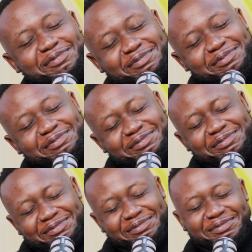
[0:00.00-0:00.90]
You
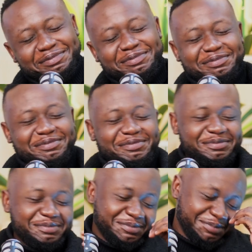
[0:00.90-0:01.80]
can't phase those
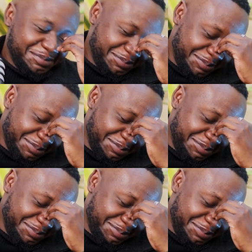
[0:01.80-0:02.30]
people, man.